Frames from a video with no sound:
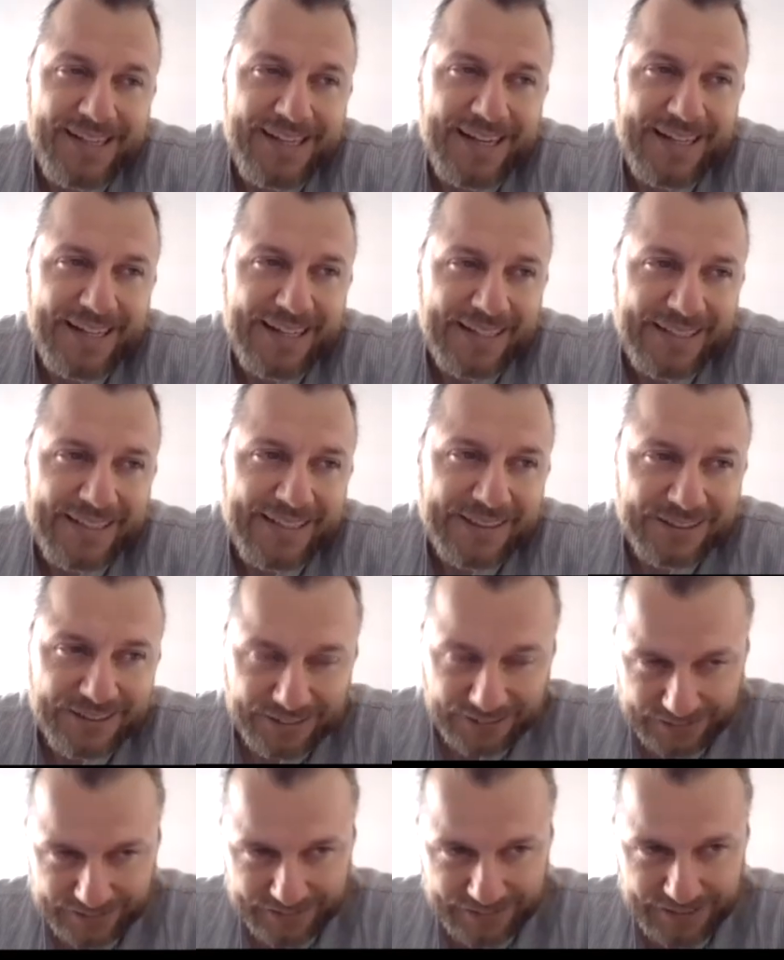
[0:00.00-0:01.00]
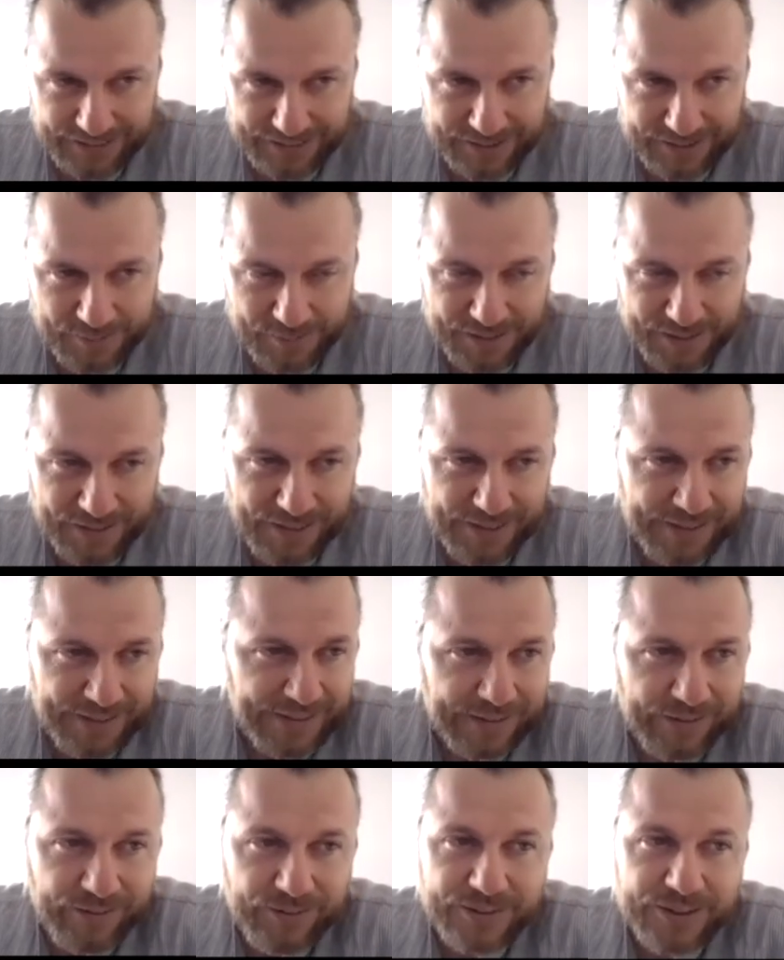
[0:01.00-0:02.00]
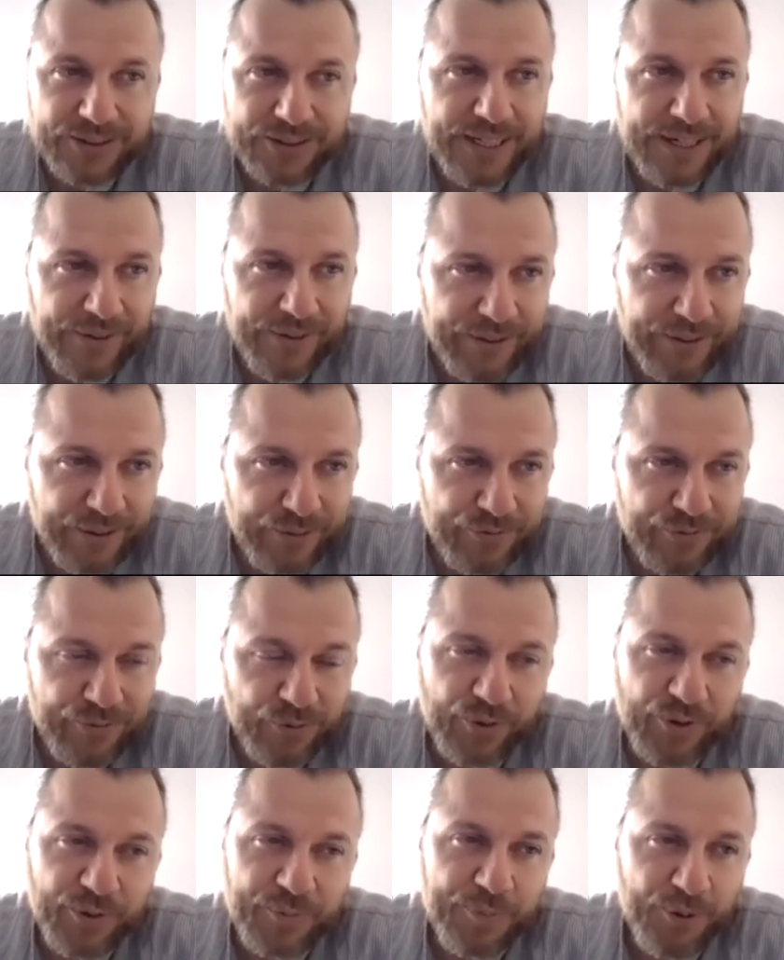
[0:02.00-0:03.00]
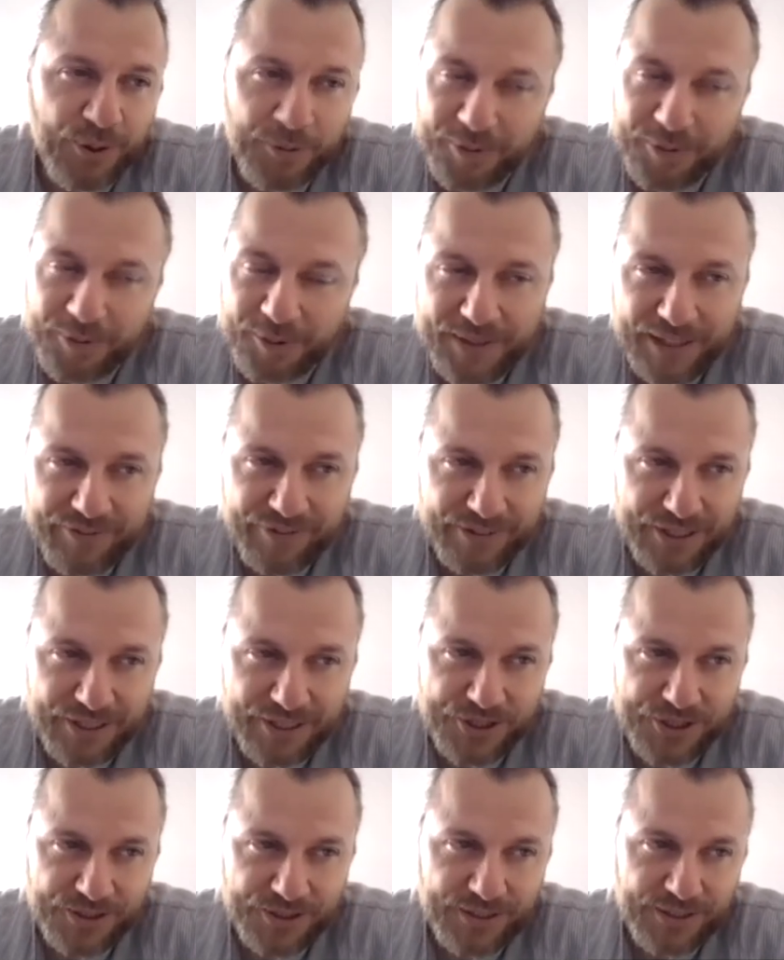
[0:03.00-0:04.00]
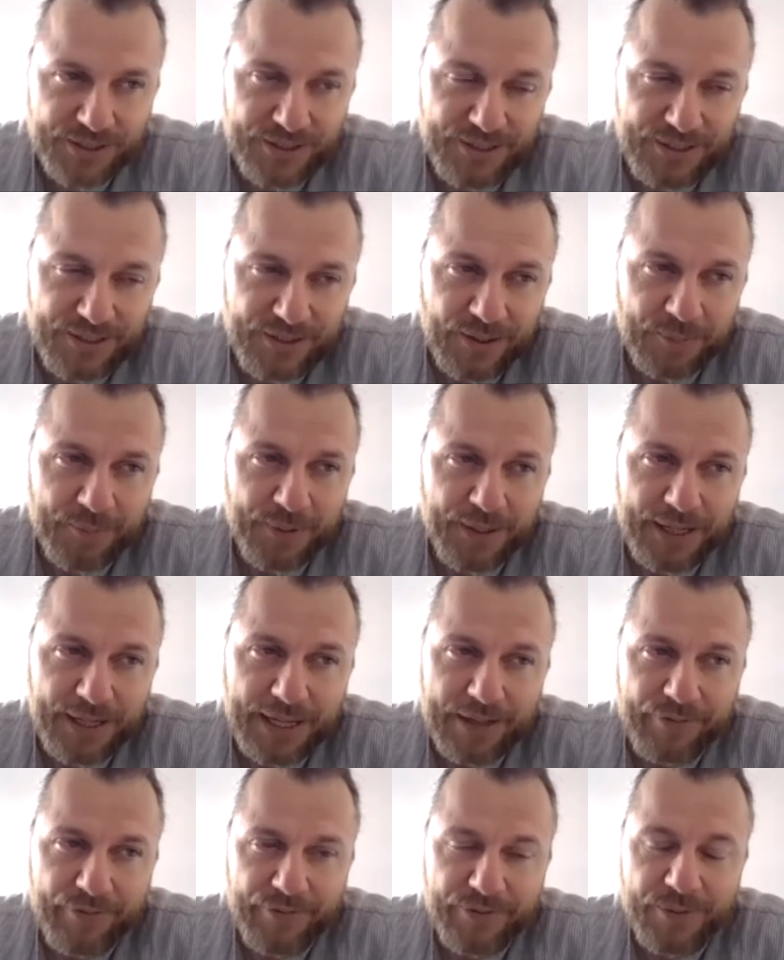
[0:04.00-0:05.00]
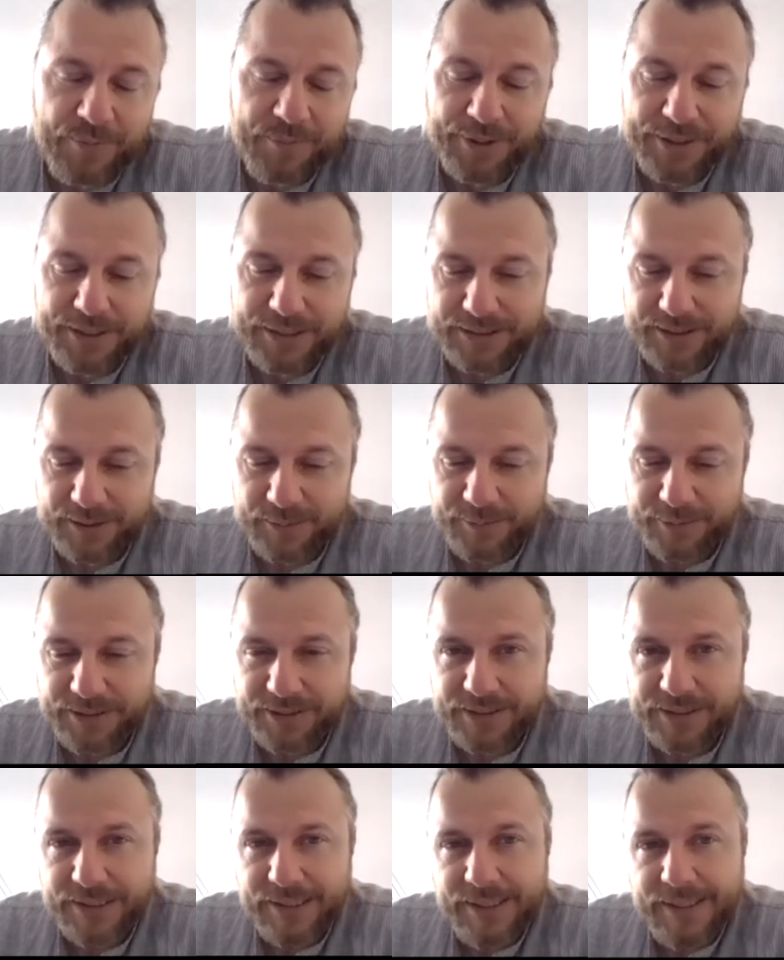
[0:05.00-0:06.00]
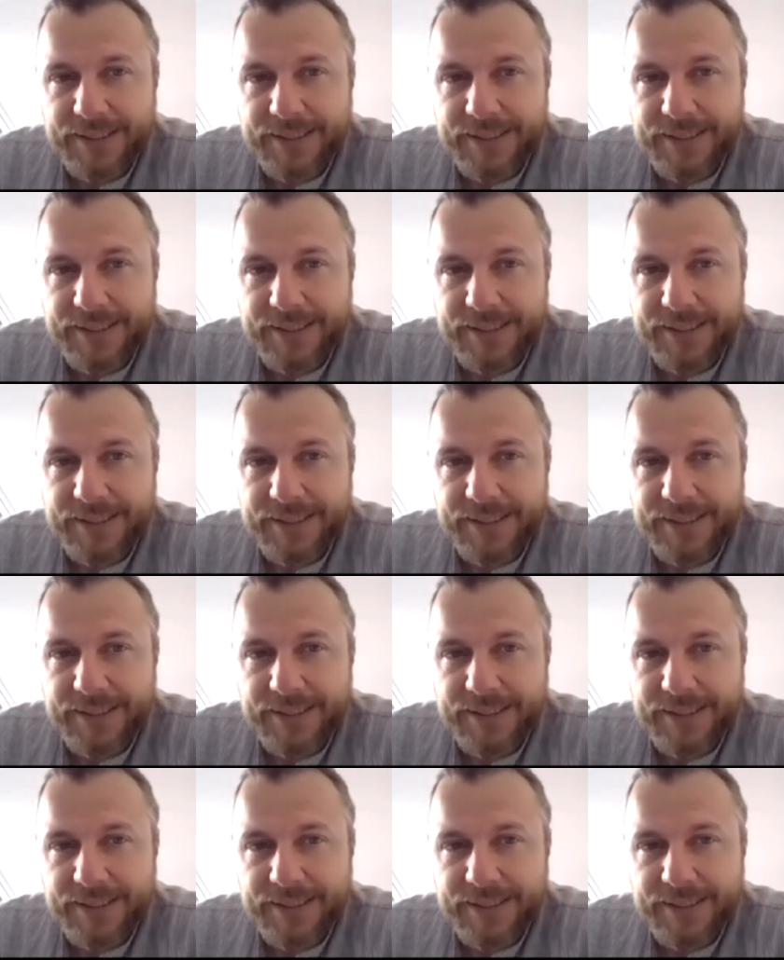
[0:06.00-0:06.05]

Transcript: and I guess you could say something like an illness narrative or a problem definition on behalf of the participants.